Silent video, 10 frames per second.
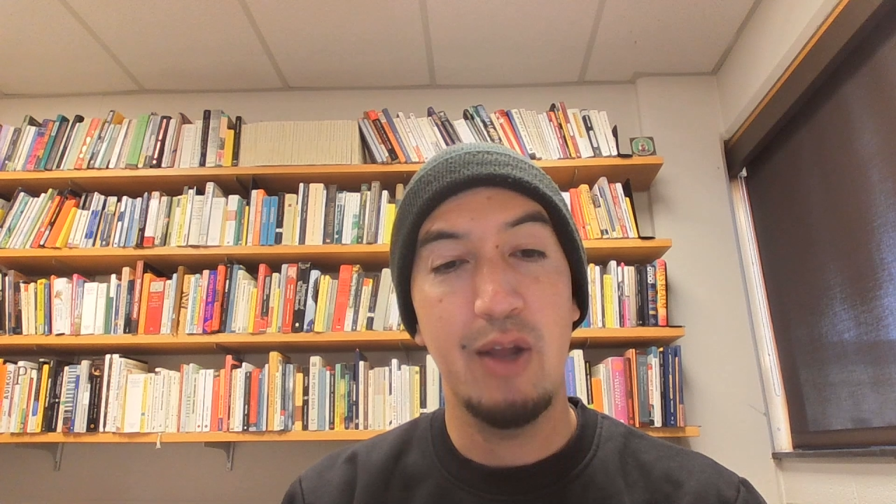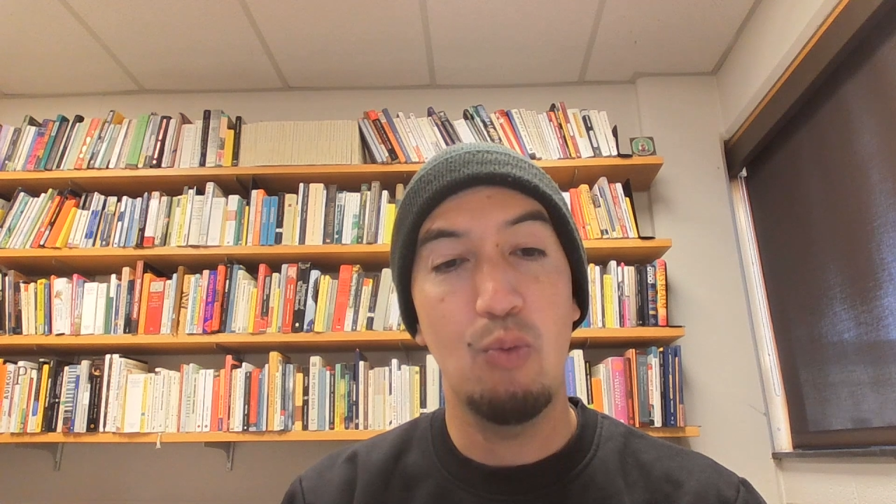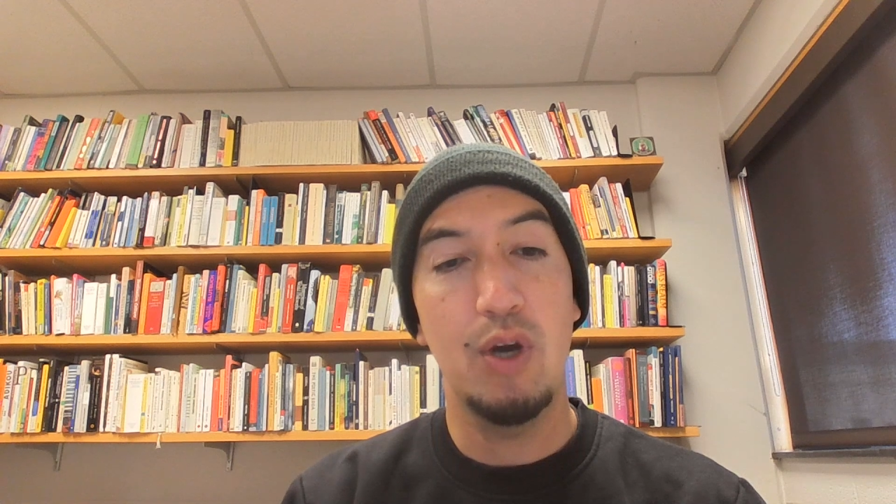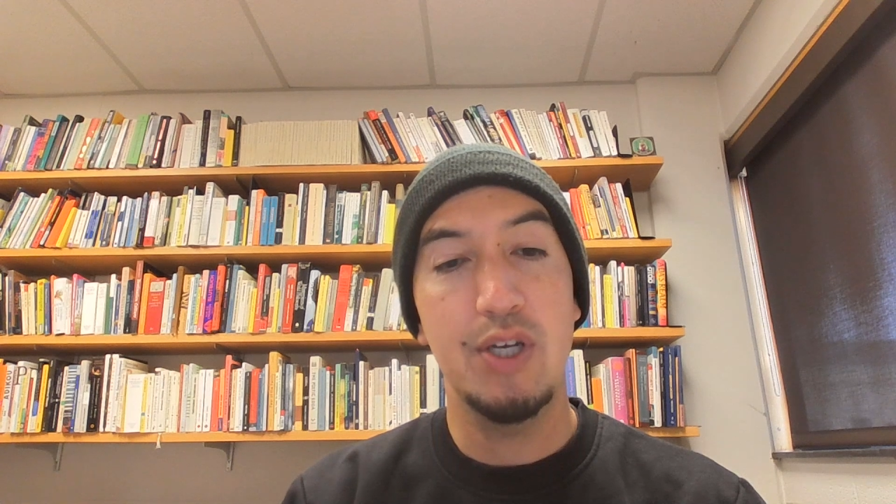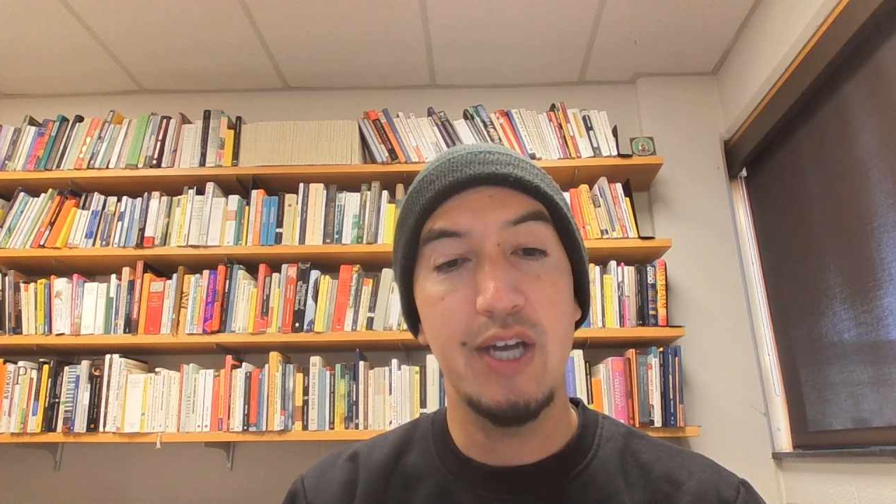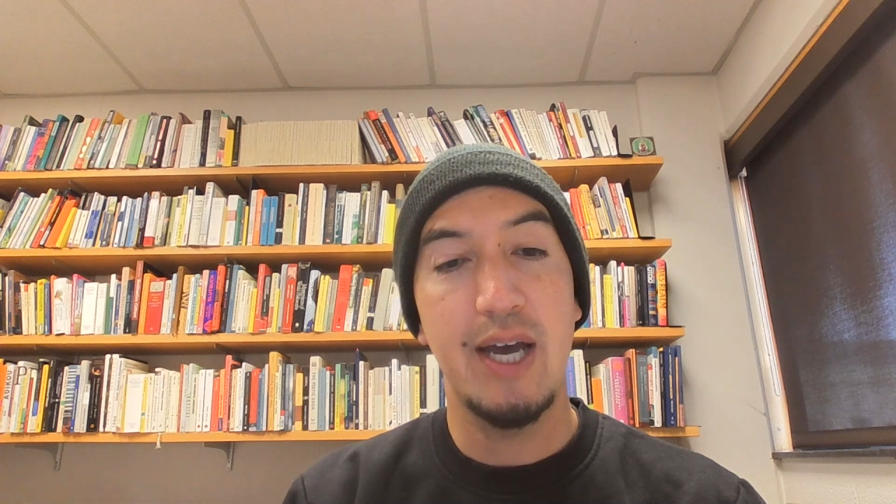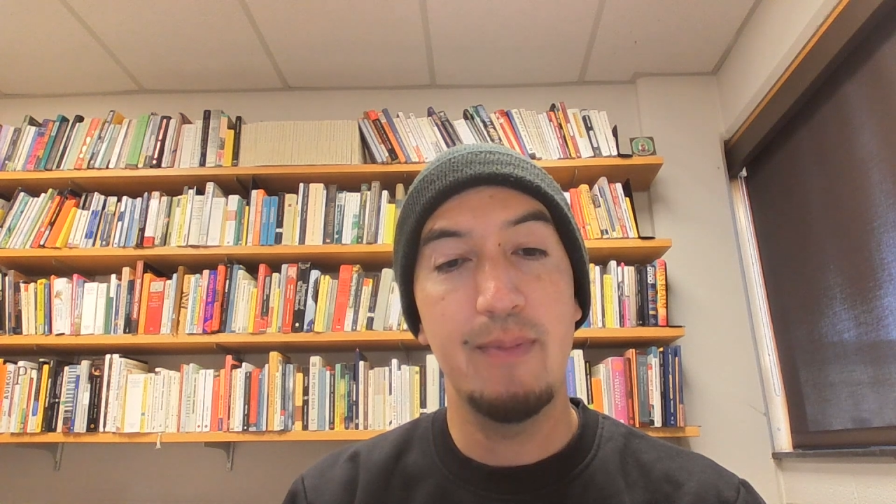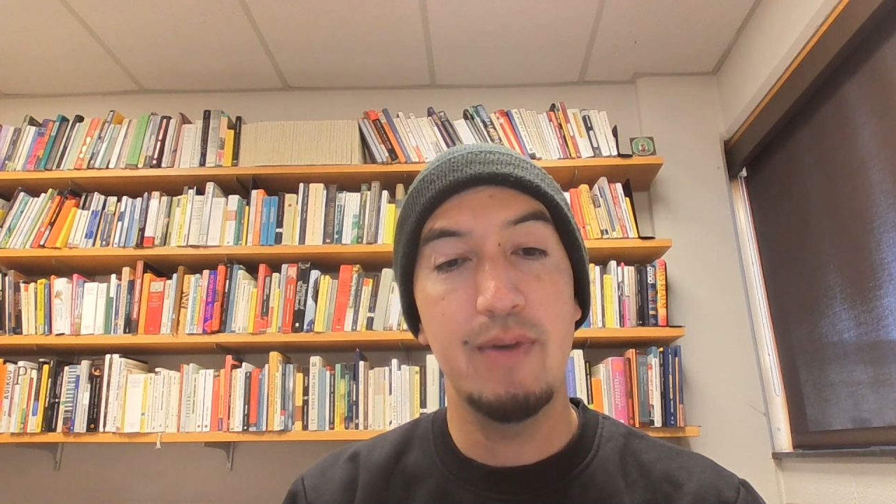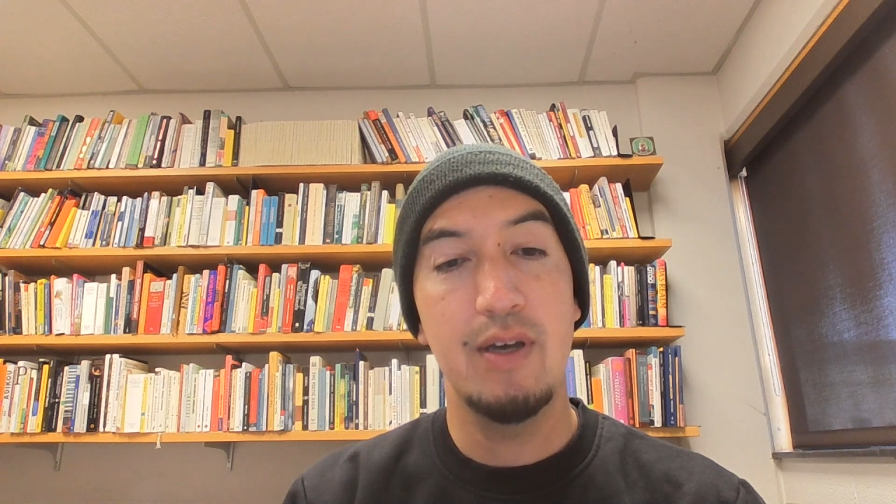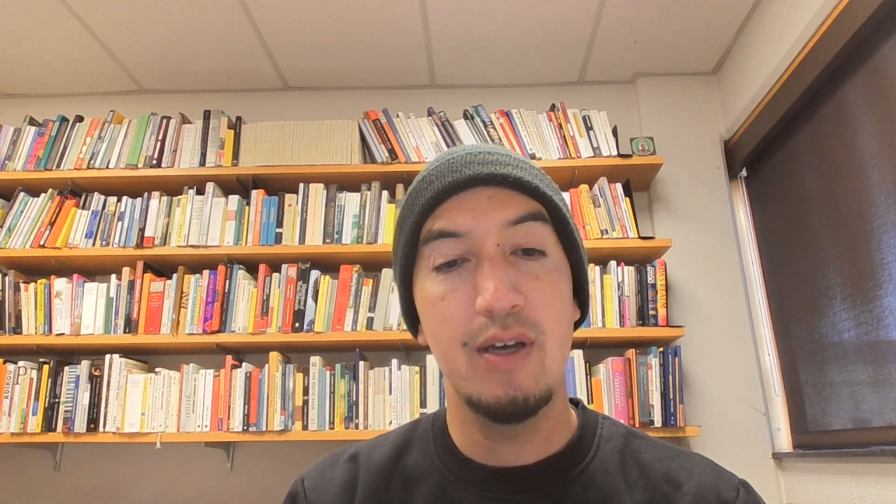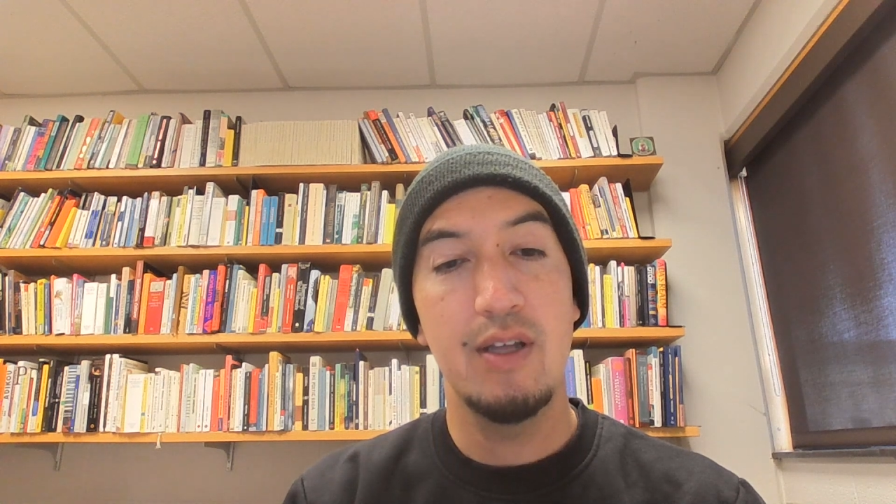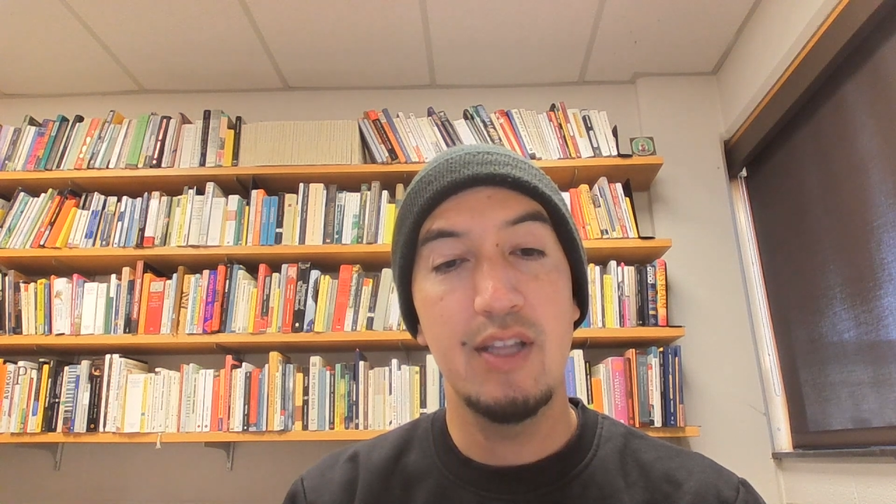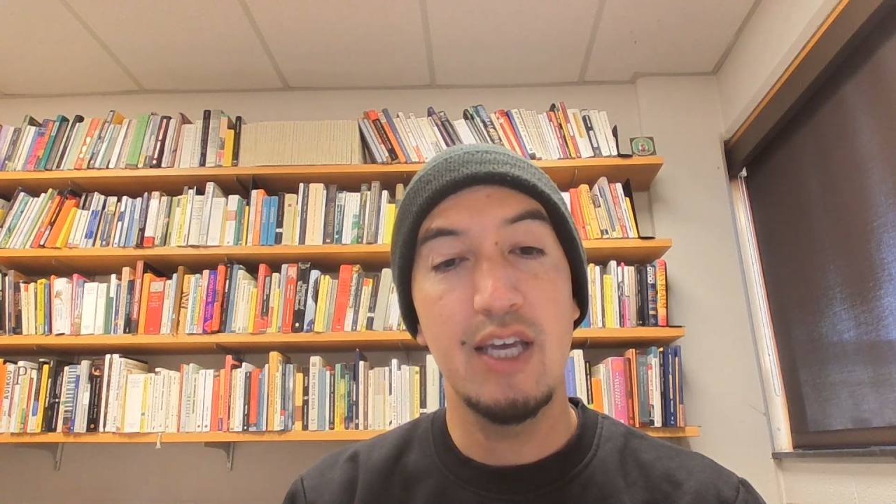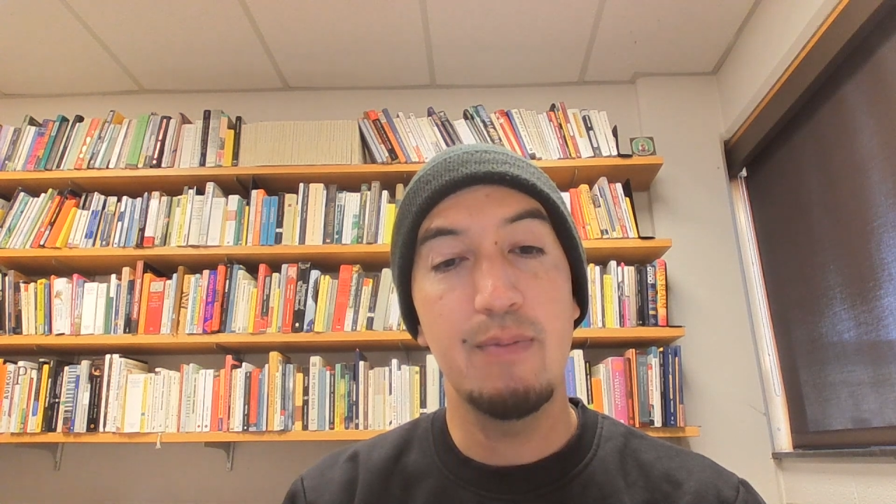At one time, they